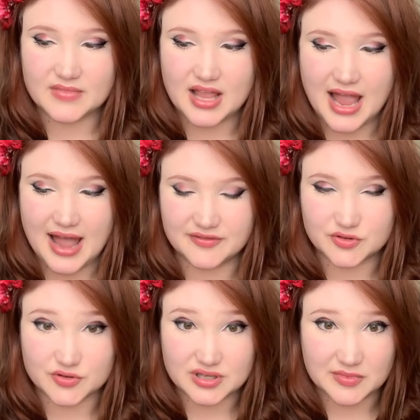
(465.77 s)

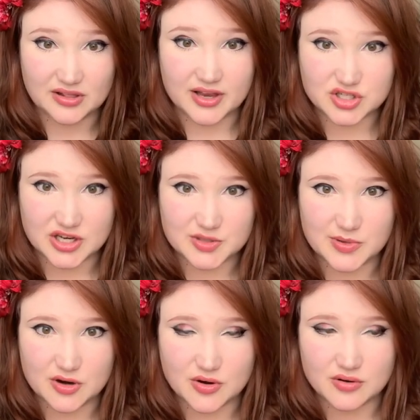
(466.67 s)
after something like
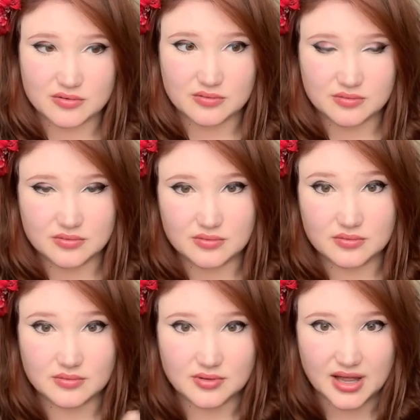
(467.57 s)
Shakespeare,
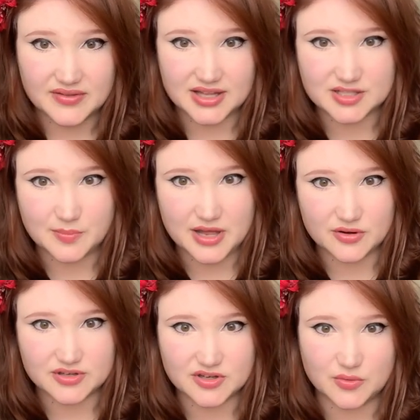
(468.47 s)
I think it's better
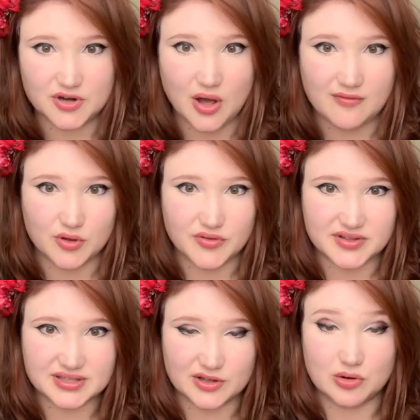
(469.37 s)
to do a novel that's
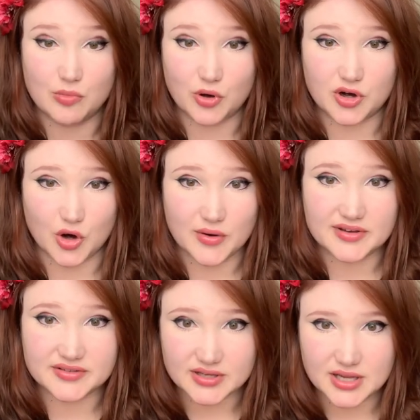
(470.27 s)
a little more current.
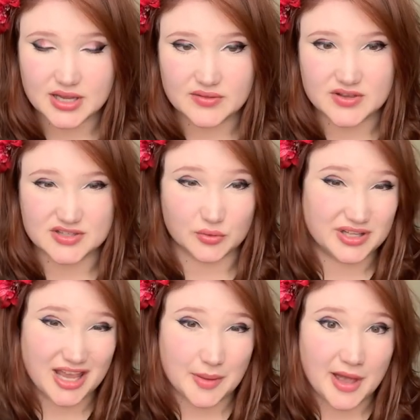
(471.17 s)
This only
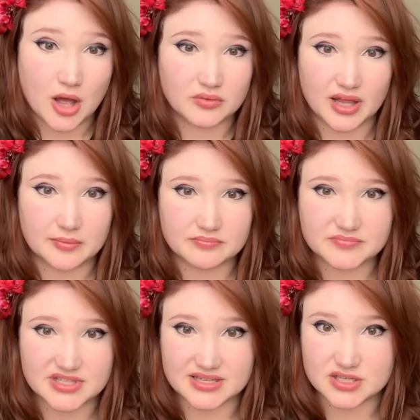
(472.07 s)
came out like
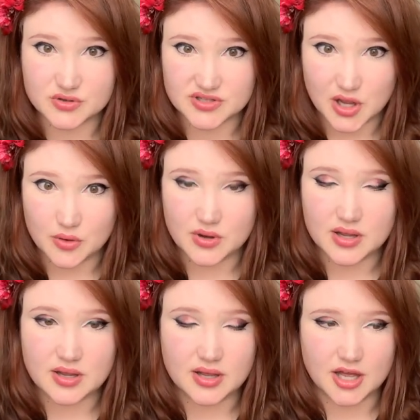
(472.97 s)
6 years ago.
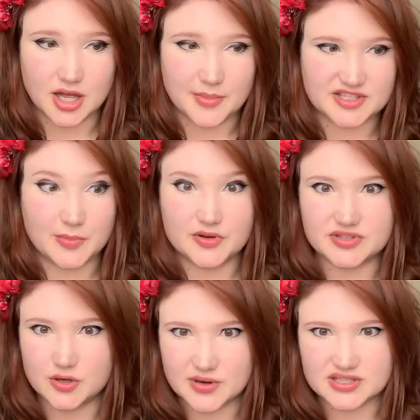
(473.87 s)
As opposed to
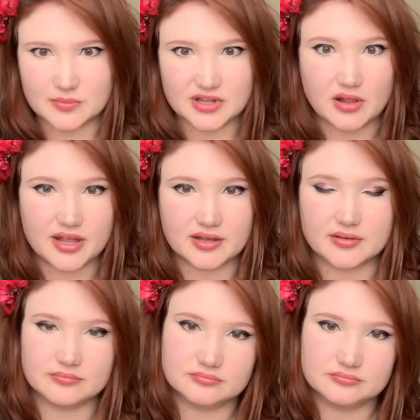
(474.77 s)
doing something like
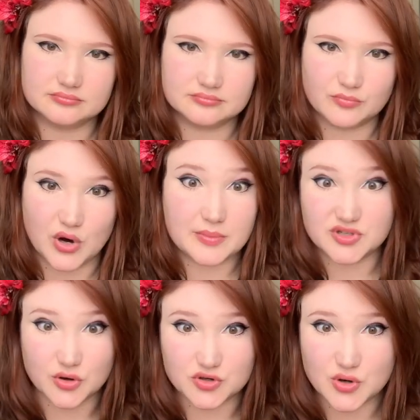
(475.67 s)
Bram
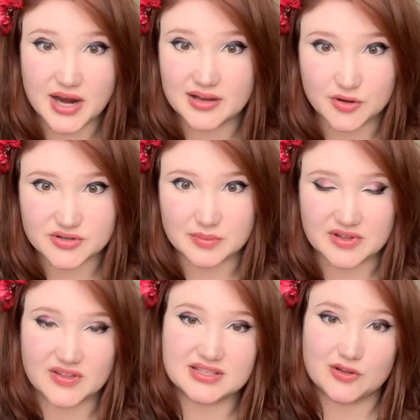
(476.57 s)
Stoker's Dracula or something
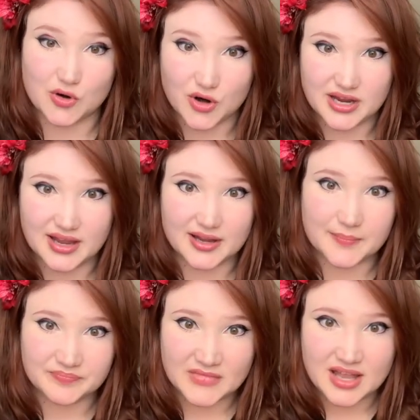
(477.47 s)
that's a little archaic.
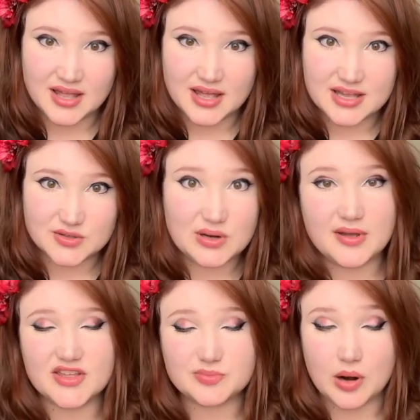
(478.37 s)
So anyway,
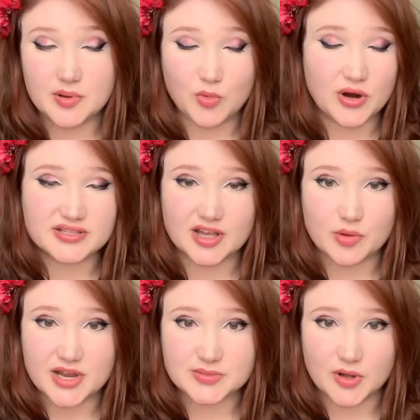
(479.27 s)
that's probably more insider
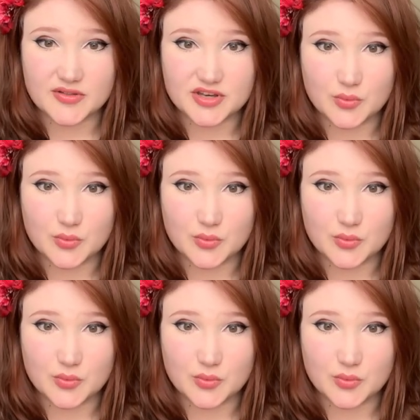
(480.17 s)
baseball than you